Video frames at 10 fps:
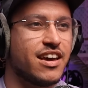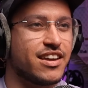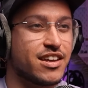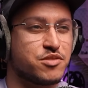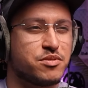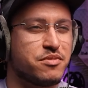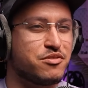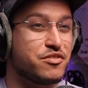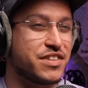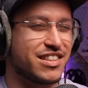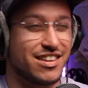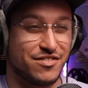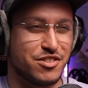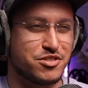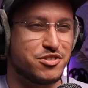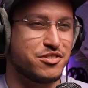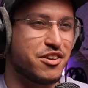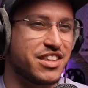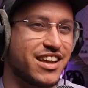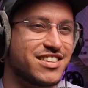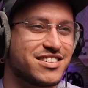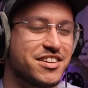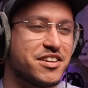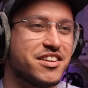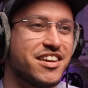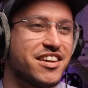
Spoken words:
I guess we won't reveal it if you two know the answer.